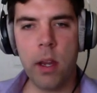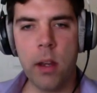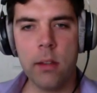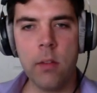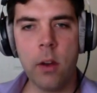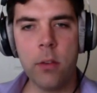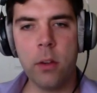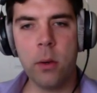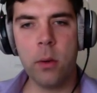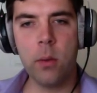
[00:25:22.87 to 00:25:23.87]
Because I've
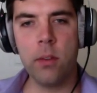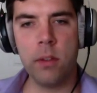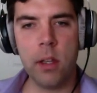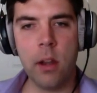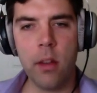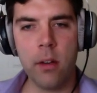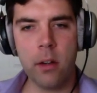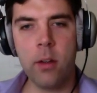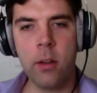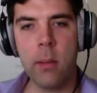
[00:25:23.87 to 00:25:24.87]
also seen other
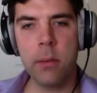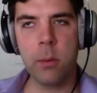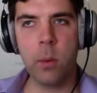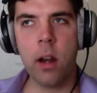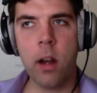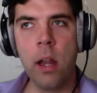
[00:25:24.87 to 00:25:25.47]
code camps where,